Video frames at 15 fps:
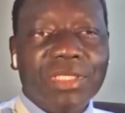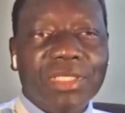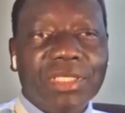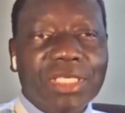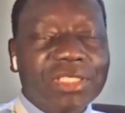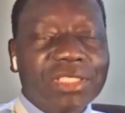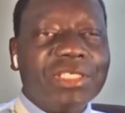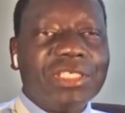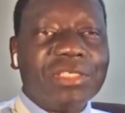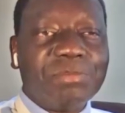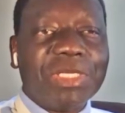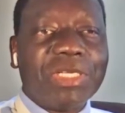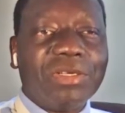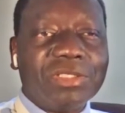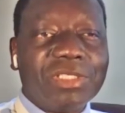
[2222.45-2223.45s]
Is it
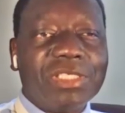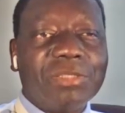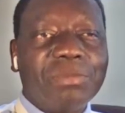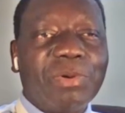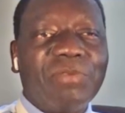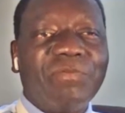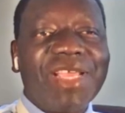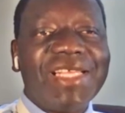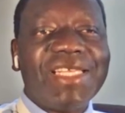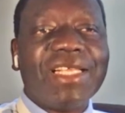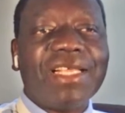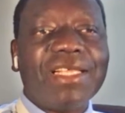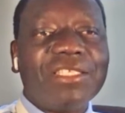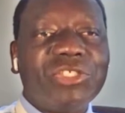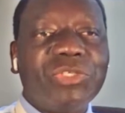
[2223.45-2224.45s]
because he's
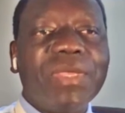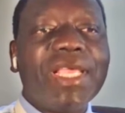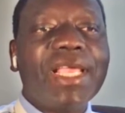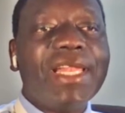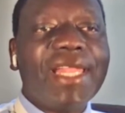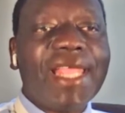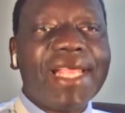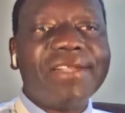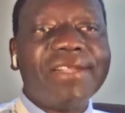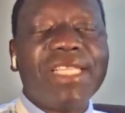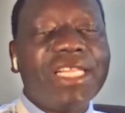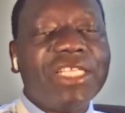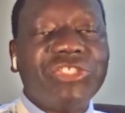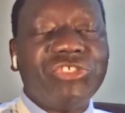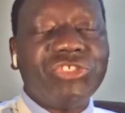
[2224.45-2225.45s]
doing an
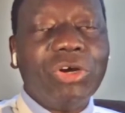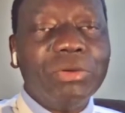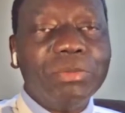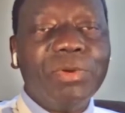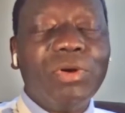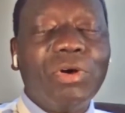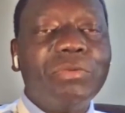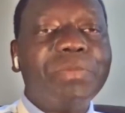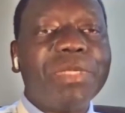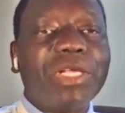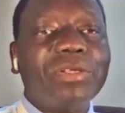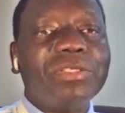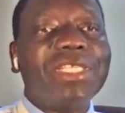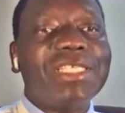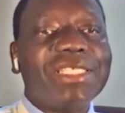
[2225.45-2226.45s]
excellent job, or
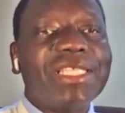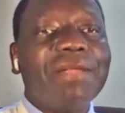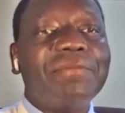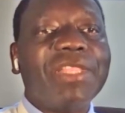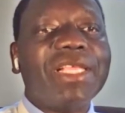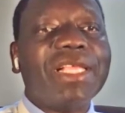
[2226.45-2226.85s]
because there's something